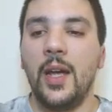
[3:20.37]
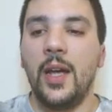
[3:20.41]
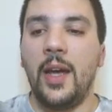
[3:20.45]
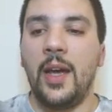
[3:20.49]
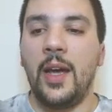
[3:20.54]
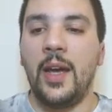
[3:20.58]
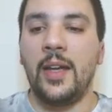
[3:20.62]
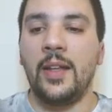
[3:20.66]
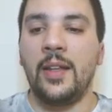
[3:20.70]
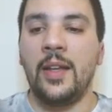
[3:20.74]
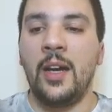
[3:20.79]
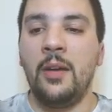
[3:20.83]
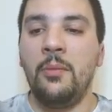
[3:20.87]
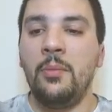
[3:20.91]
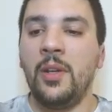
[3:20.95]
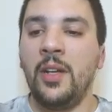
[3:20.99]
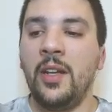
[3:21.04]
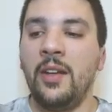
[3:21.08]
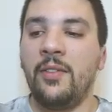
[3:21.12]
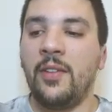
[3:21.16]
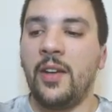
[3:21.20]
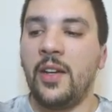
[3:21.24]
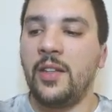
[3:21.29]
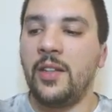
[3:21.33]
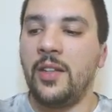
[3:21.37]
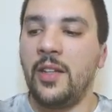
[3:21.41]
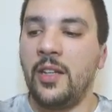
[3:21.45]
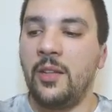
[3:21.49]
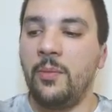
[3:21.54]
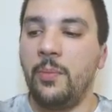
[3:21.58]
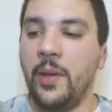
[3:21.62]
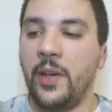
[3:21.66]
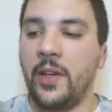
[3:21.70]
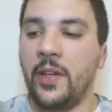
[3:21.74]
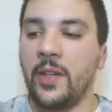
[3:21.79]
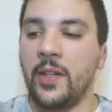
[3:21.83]
And I believe I did,
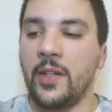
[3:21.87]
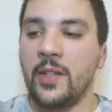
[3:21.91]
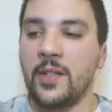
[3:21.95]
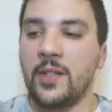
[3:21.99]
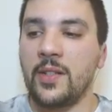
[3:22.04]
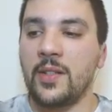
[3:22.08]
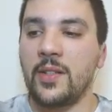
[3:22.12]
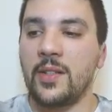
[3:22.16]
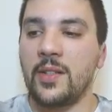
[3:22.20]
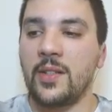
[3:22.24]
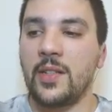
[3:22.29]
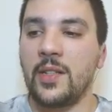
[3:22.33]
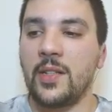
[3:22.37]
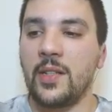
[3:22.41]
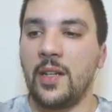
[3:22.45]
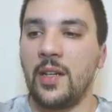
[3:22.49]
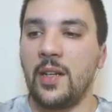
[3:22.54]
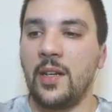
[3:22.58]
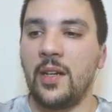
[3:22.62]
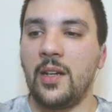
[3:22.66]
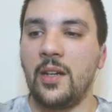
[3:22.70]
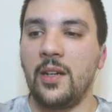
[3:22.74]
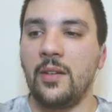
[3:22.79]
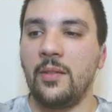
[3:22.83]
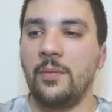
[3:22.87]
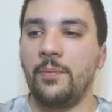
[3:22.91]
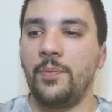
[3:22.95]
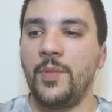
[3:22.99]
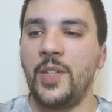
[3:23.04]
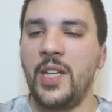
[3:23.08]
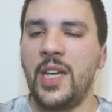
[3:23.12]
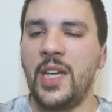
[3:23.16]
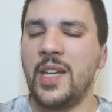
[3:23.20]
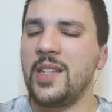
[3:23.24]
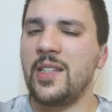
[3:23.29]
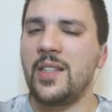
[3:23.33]
because uh,
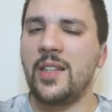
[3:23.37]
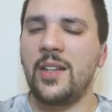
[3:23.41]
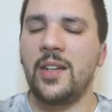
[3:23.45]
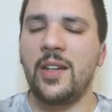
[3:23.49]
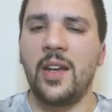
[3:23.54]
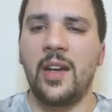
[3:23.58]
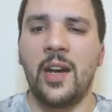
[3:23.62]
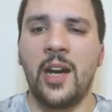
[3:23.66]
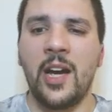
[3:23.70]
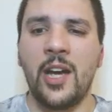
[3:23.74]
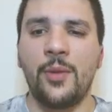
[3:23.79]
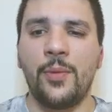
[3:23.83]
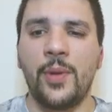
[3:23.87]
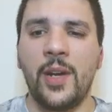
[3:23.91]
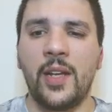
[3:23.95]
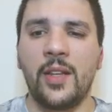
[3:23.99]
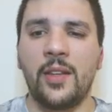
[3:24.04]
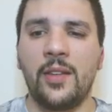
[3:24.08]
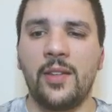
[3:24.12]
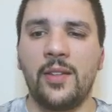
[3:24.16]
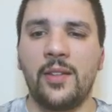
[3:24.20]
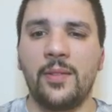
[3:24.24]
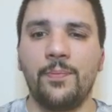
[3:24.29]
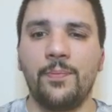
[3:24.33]
yesterday I read